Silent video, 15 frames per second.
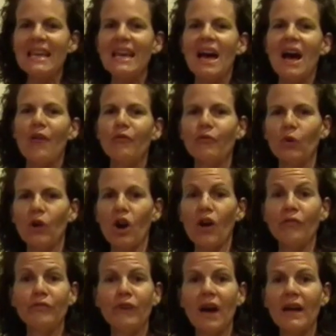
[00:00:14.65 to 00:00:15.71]
For
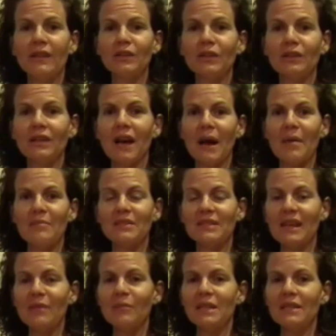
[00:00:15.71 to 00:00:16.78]
our final
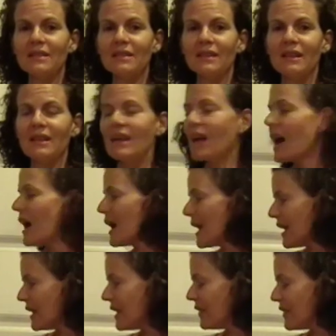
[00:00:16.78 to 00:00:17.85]
segment
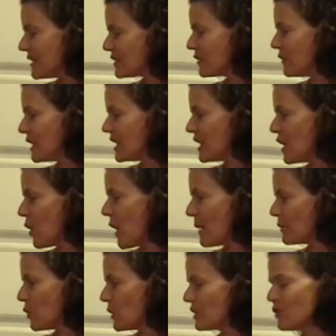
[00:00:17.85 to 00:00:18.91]
in this video,
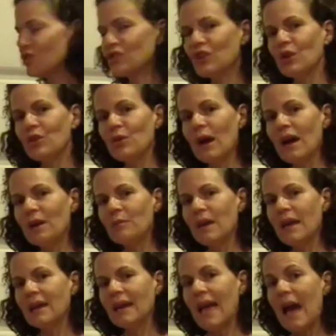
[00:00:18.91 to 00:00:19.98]
I'm going to show you how to
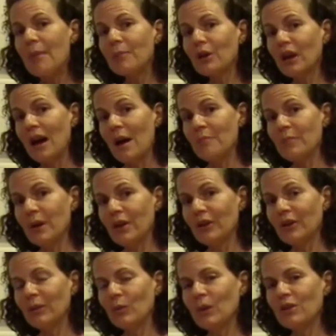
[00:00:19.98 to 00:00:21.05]
make apricot
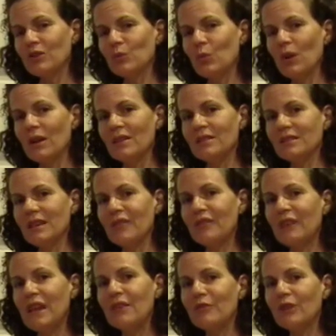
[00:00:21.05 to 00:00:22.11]
butter, which was a
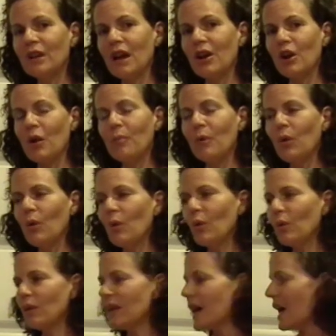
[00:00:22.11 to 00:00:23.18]
favorite on our
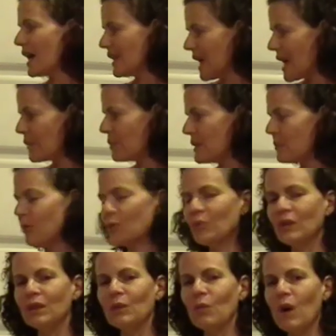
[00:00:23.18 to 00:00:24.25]
poll. A lot of people
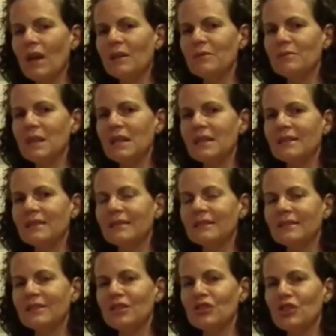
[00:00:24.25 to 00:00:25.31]
really wanted me
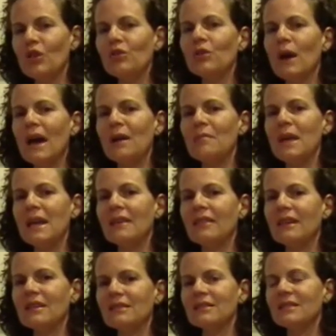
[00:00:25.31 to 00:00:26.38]
to show you how to make
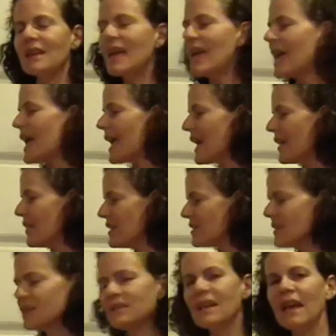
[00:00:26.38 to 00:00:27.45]
this, and
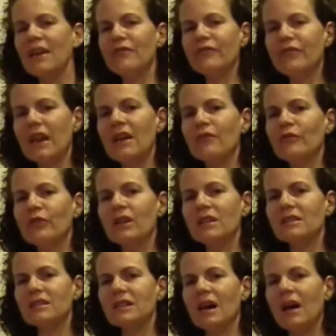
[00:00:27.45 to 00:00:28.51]
this is a
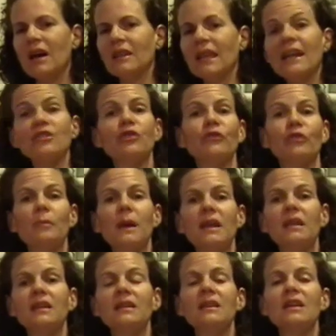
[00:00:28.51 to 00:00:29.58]
favorite
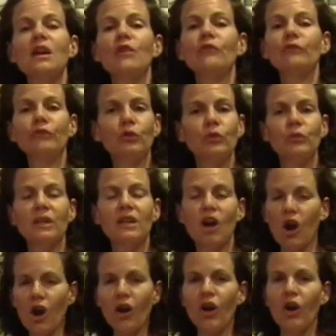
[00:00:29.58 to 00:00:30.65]
lacto-fermented fruit in
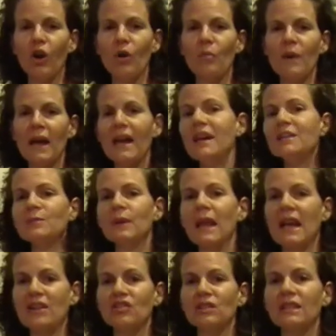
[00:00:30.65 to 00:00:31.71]
our home. My husband
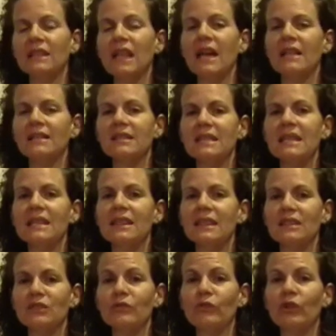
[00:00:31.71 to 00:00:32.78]
actually likes to eat
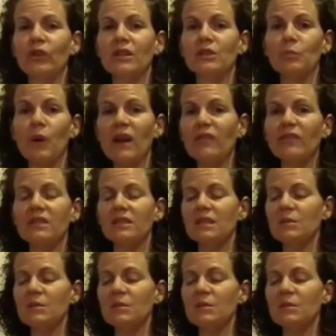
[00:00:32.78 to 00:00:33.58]
this for his breakfast.